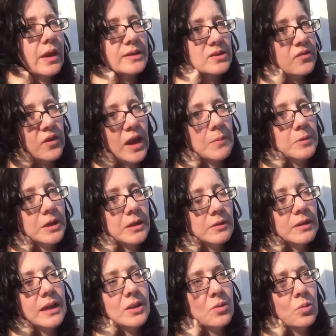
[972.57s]
as a family.
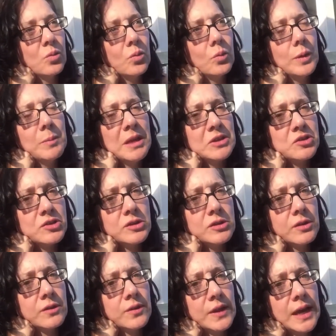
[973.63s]
Like we make
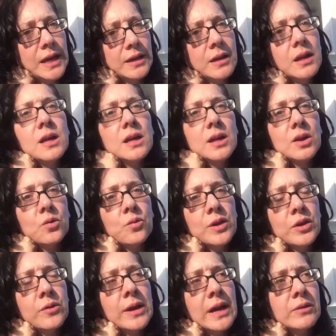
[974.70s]
sure that we
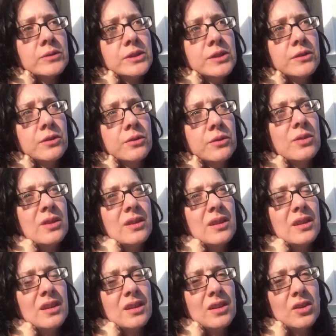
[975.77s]
know how to
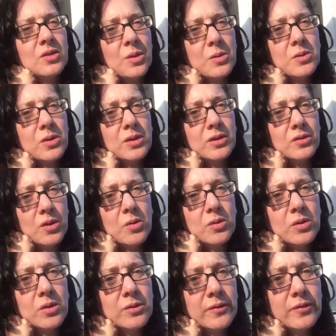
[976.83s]
grow grow
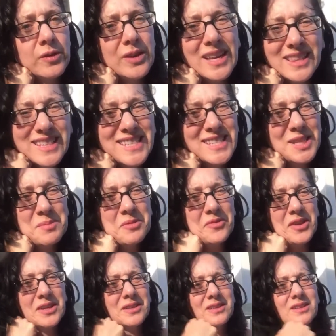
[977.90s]
our own food, at least some of
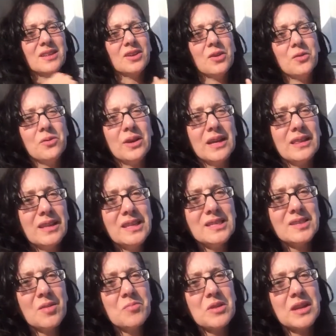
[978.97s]
it. You know, at least
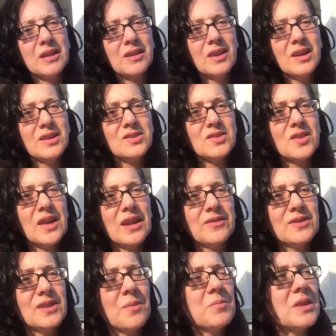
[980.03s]
something, so that if
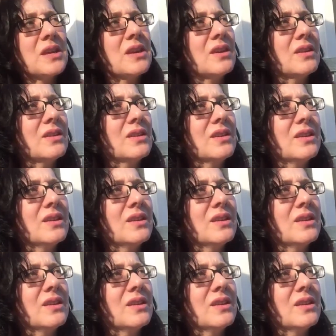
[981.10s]
something,